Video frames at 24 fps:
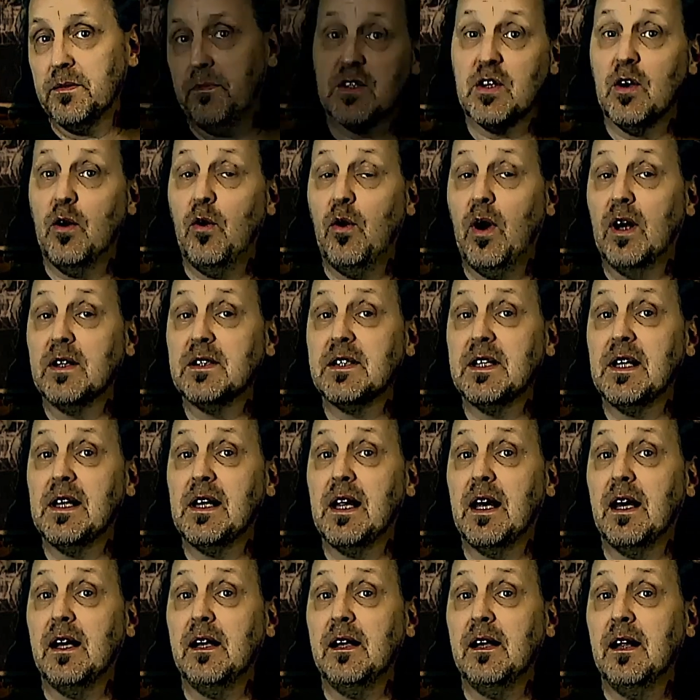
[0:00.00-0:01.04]
So until
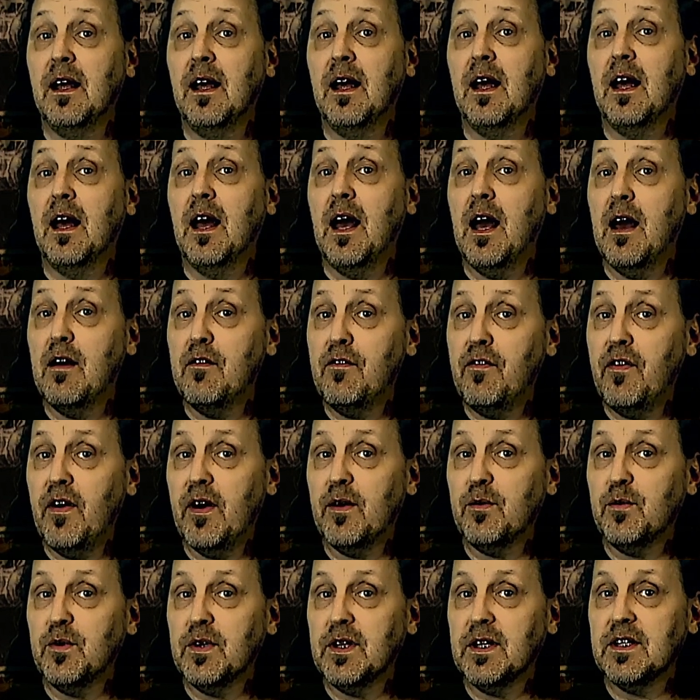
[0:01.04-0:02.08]
then, have
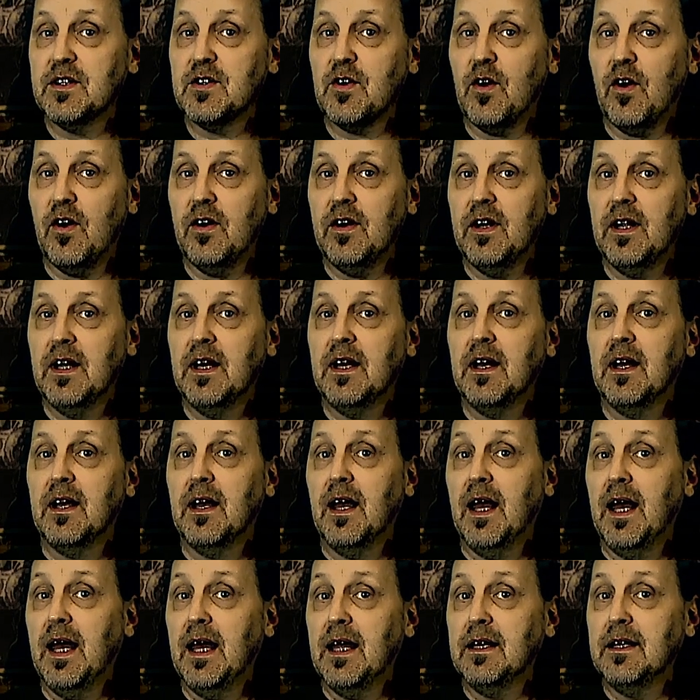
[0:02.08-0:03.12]
fun with the guitar
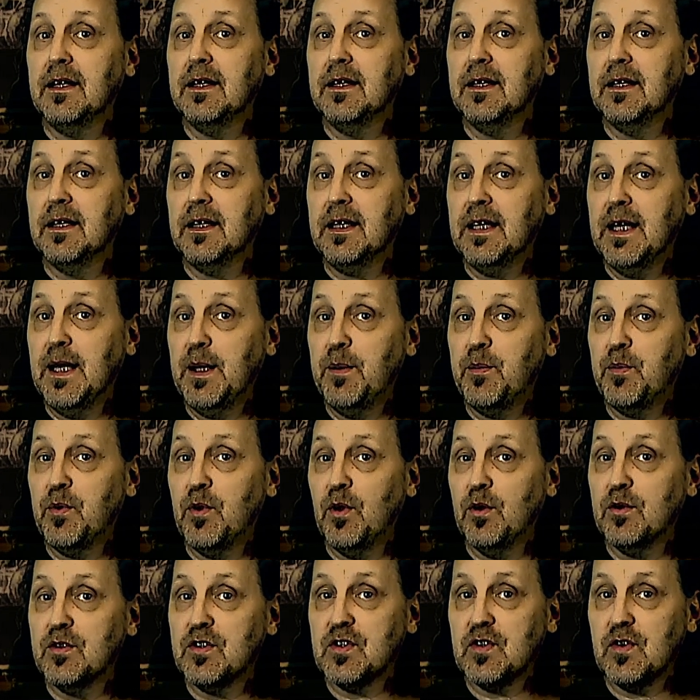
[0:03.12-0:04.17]
and keep
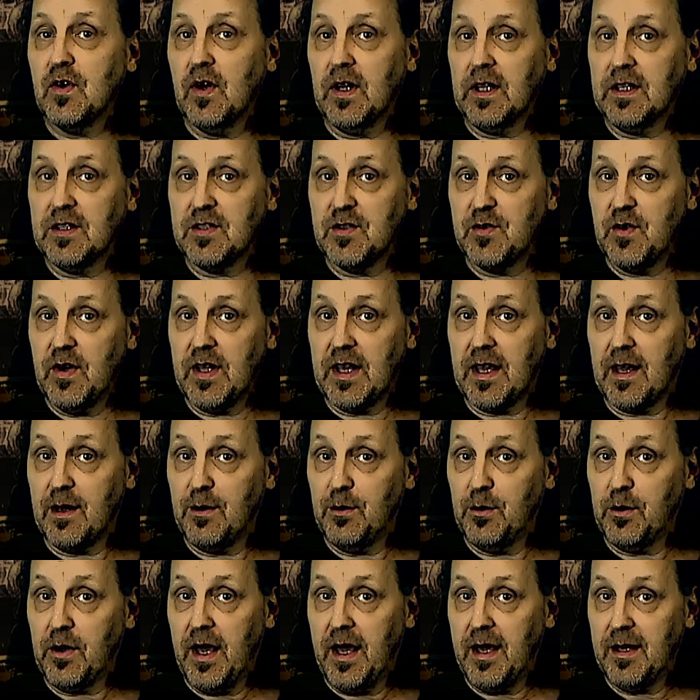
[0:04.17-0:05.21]
those strings ringing,
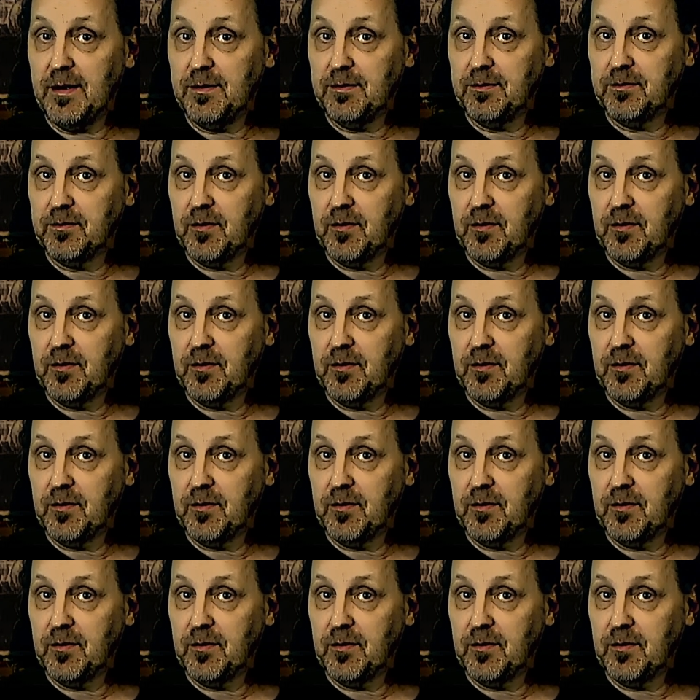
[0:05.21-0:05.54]
okay?